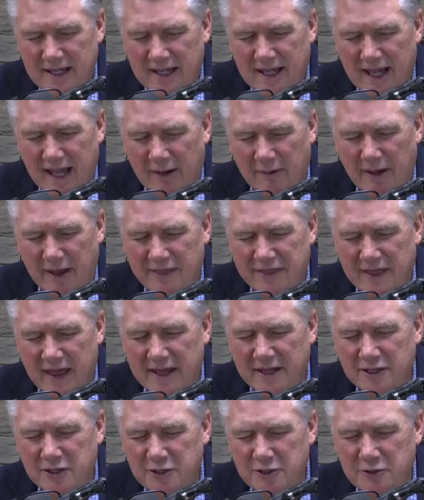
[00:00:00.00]
how I
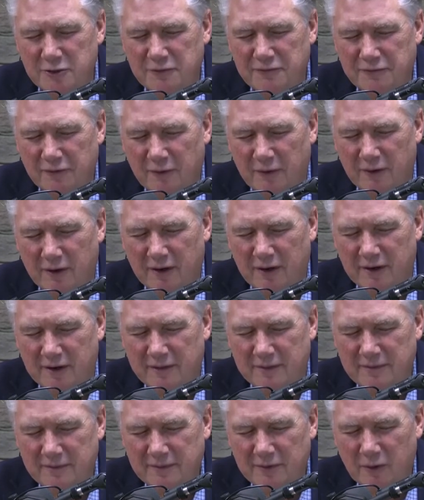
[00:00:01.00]
thank you
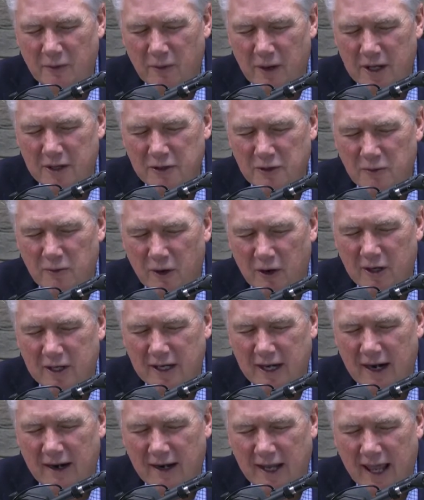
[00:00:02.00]
for the way you work
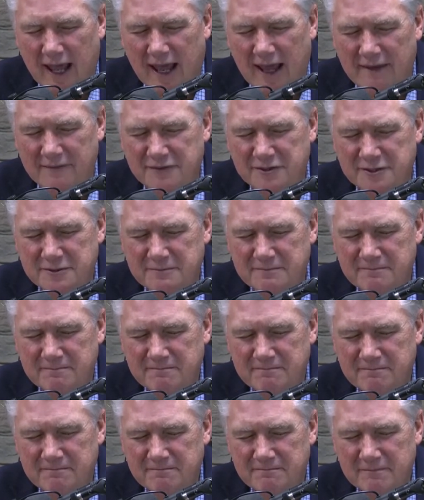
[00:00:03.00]
in our lives.
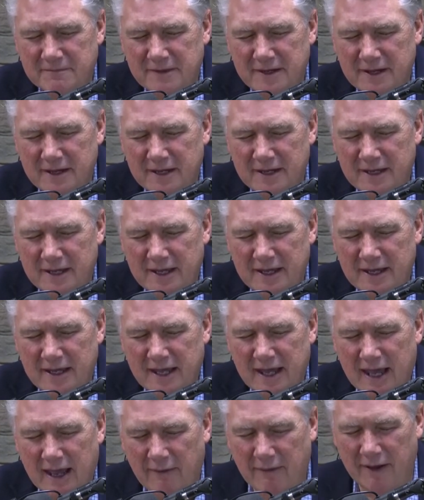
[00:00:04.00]

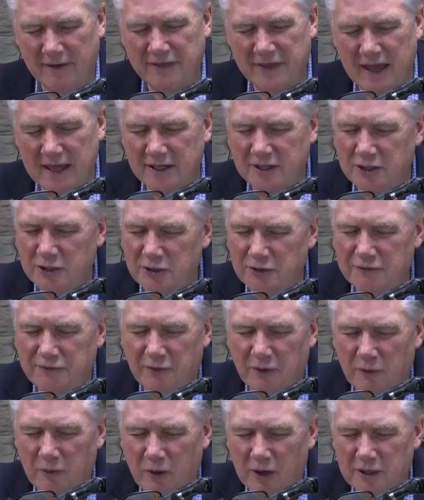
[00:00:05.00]
How I thank you
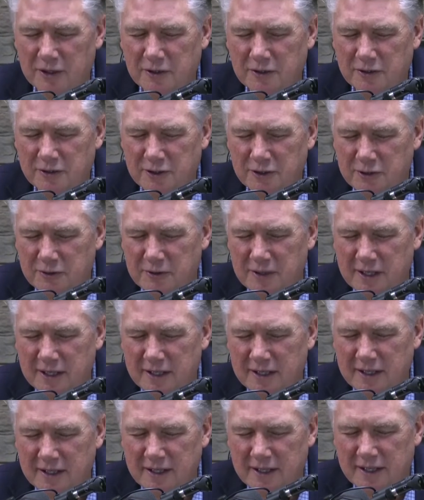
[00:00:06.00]
for what you're
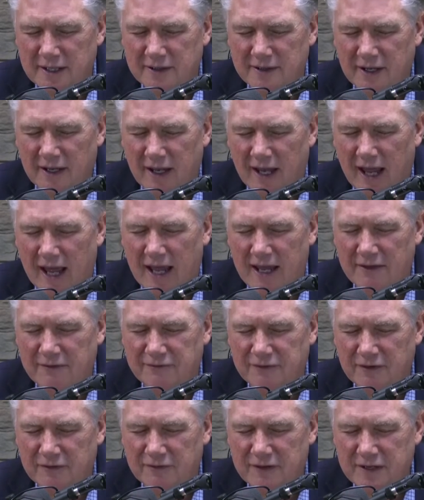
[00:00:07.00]
doing in the
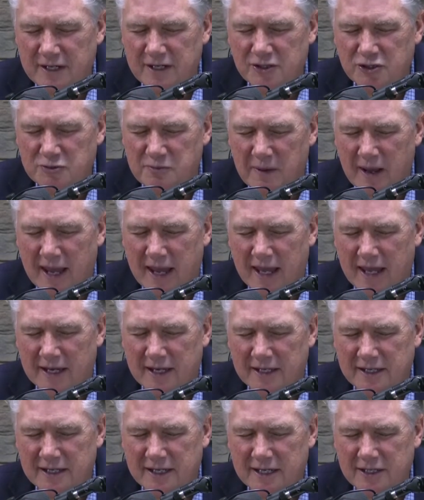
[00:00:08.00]
life of each man
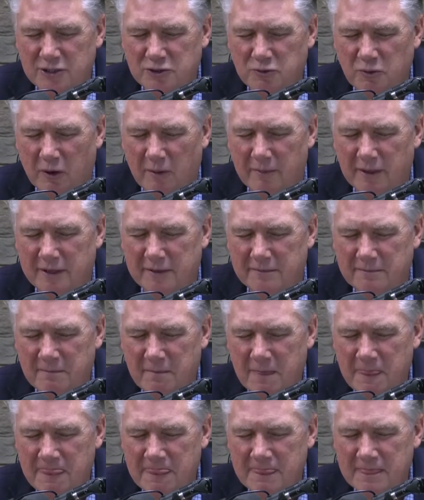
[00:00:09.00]
and each woman
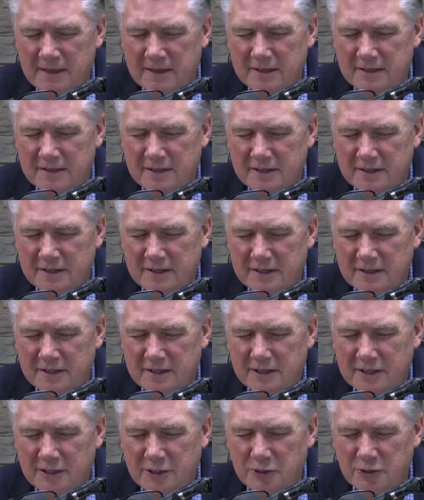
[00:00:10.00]

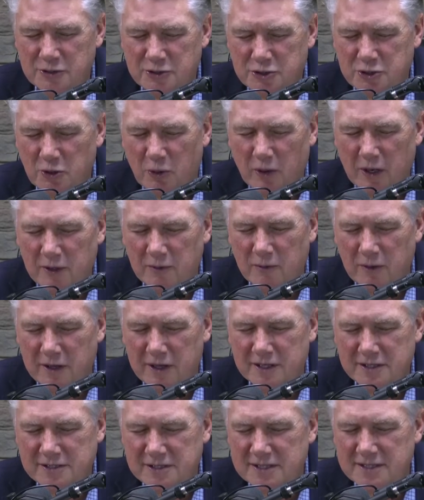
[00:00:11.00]
who has joined with
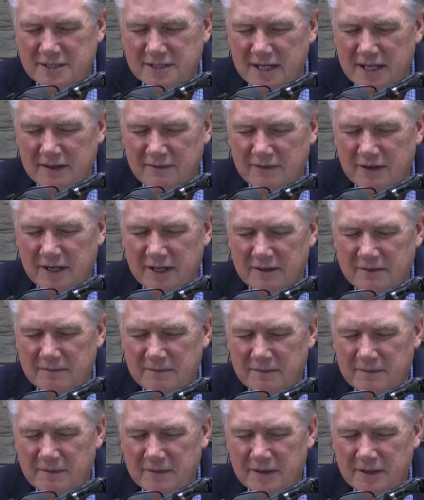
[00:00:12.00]
us this evening
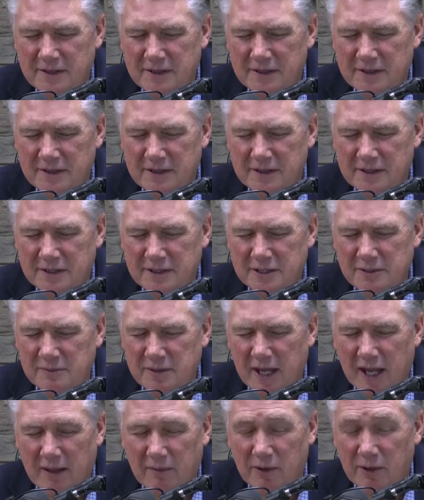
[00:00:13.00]
to
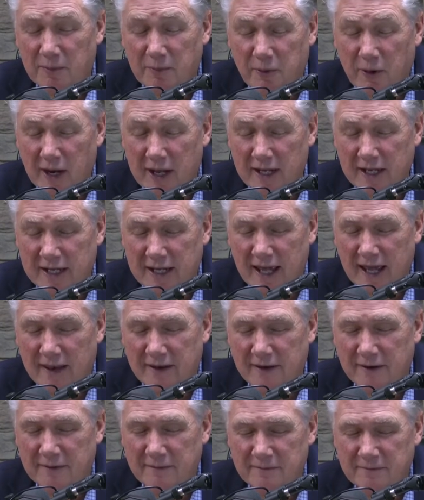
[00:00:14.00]
be able to pray
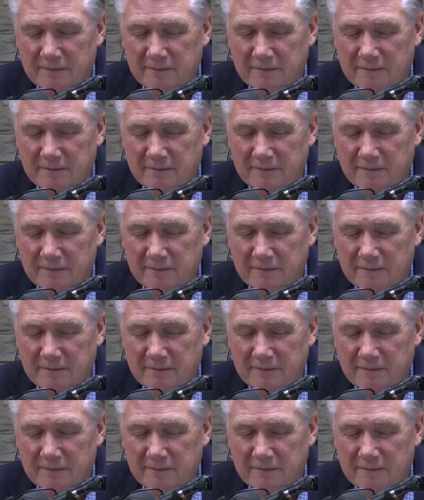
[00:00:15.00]
together,